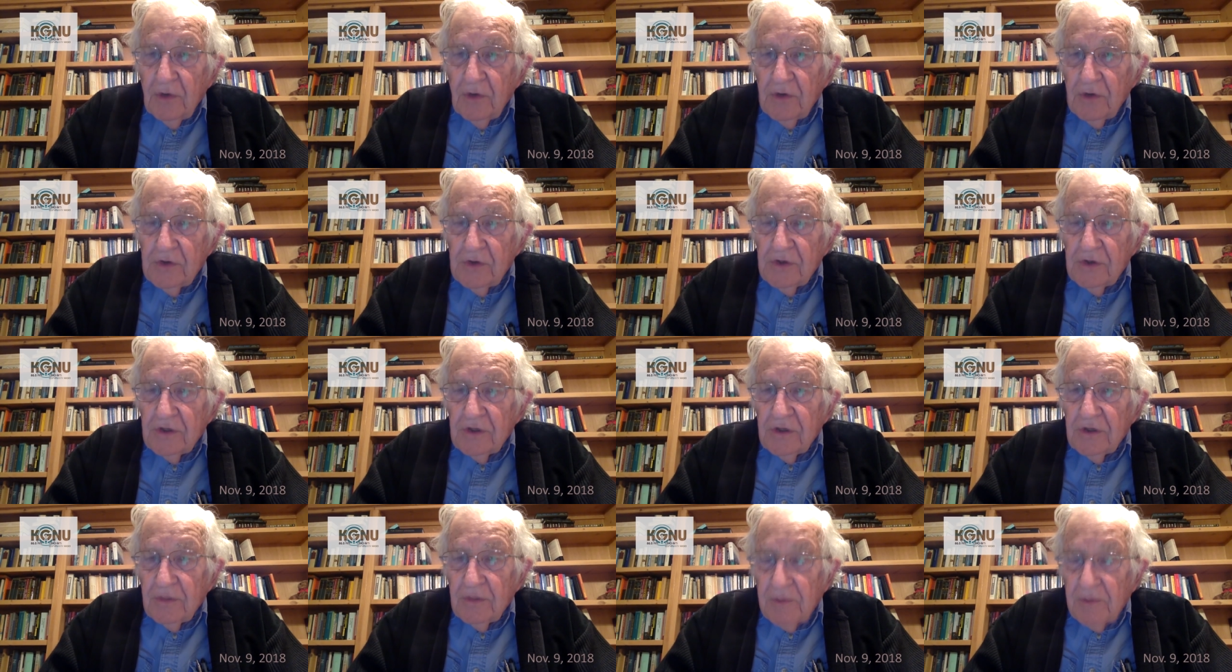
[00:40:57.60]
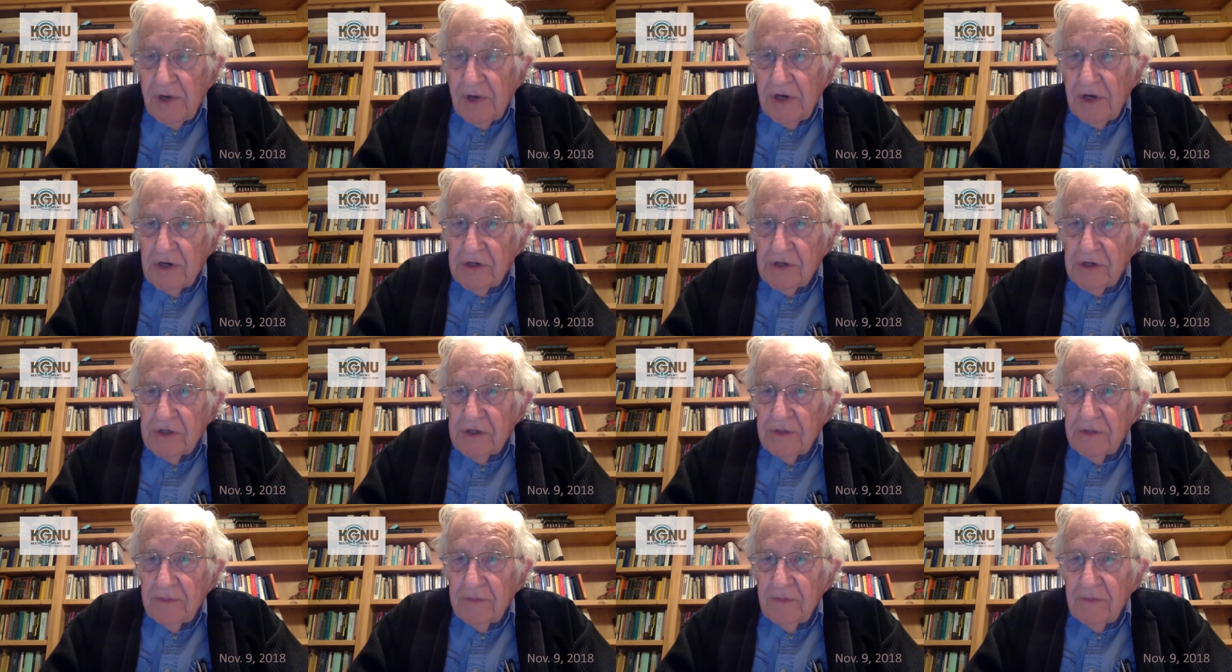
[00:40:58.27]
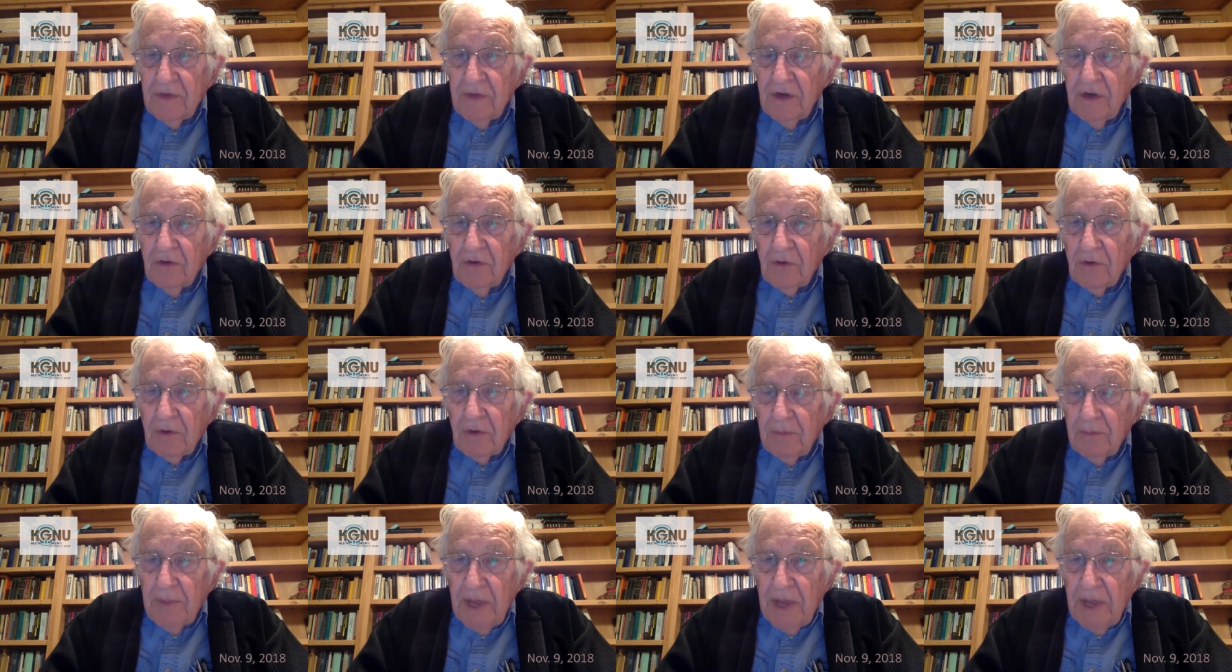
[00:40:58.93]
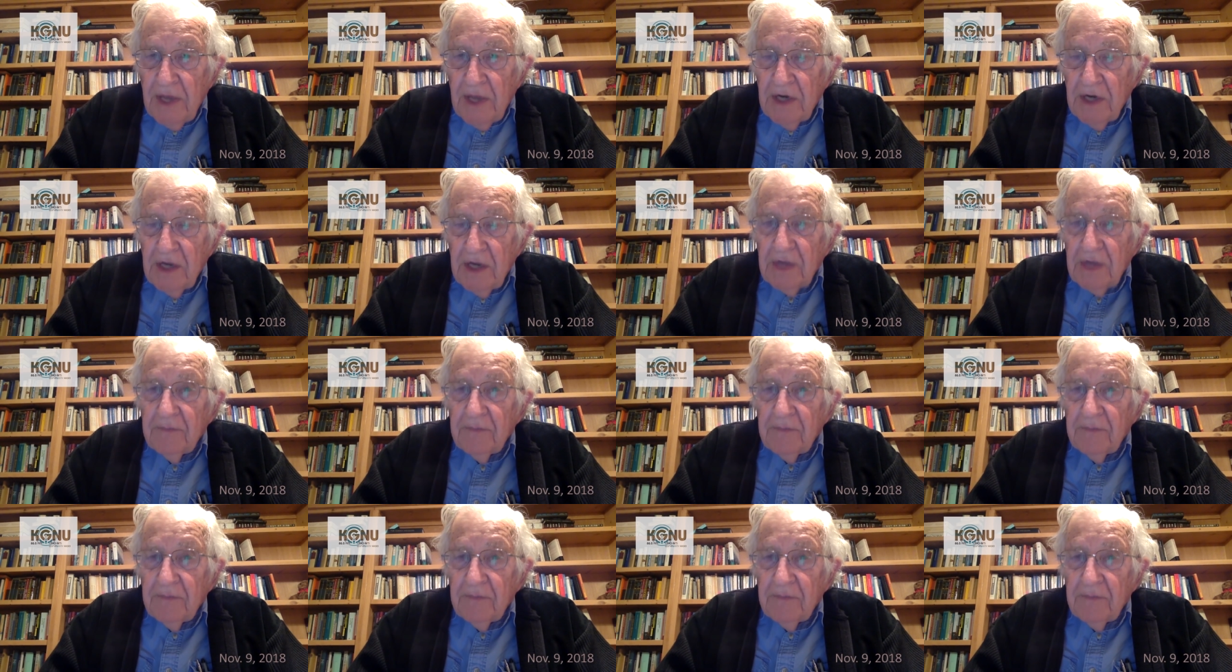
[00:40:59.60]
that the British were banning